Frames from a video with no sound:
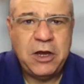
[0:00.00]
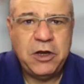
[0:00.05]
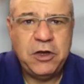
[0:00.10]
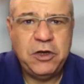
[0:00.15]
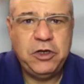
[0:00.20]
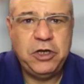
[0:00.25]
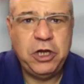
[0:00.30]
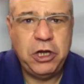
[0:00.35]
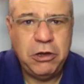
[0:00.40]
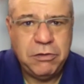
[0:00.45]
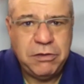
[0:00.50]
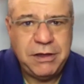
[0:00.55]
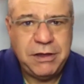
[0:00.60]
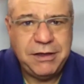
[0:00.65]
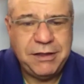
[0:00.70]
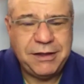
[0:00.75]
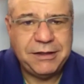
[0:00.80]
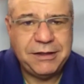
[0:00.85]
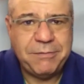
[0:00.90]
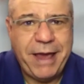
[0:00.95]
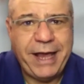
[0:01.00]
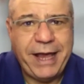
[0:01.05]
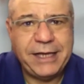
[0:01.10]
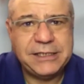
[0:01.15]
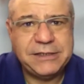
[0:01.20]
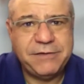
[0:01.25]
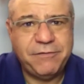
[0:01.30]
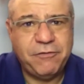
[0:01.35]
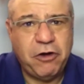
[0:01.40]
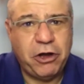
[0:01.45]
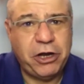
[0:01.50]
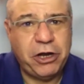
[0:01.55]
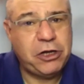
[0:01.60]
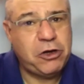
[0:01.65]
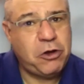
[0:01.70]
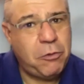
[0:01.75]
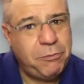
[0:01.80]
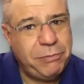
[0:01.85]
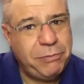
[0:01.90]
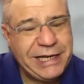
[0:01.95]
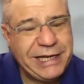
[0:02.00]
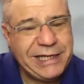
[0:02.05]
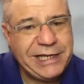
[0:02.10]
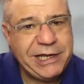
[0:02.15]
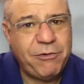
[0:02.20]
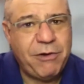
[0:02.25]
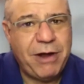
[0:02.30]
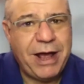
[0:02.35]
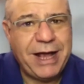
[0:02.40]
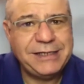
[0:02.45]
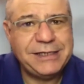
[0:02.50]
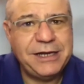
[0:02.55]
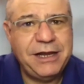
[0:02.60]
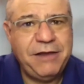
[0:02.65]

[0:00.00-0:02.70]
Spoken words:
Do you think that the banks have got it completely right?